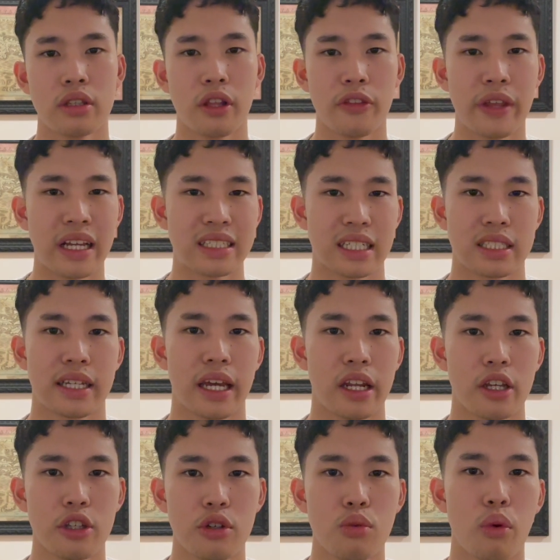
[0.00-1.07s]
the things that's
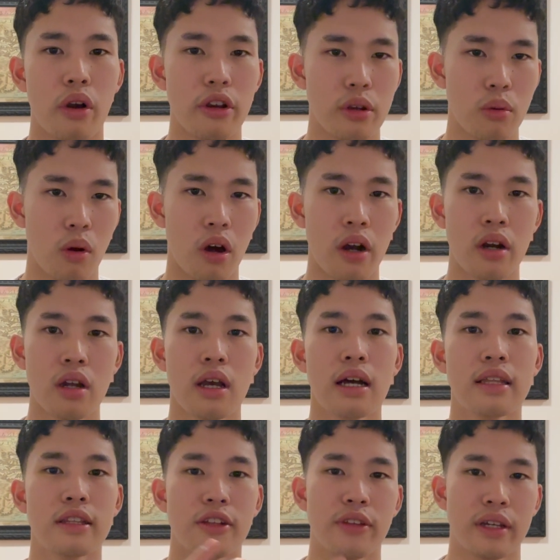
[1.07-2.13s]
getting you where you are,
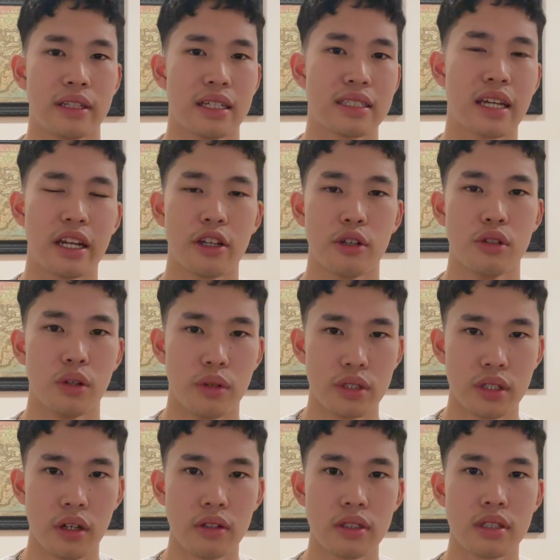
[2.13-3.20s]
the thing that's getting you the
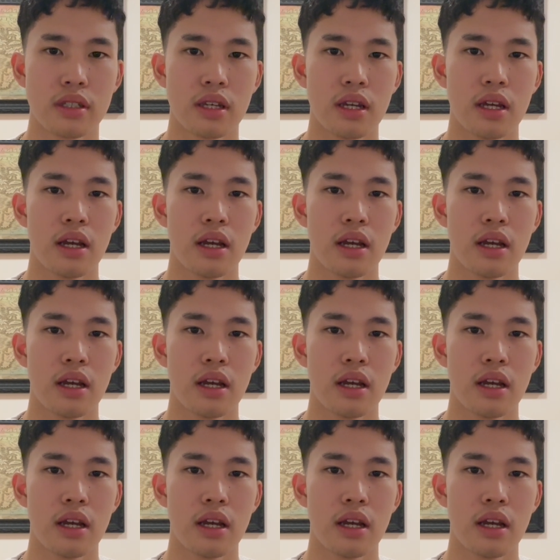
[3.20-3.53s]
results.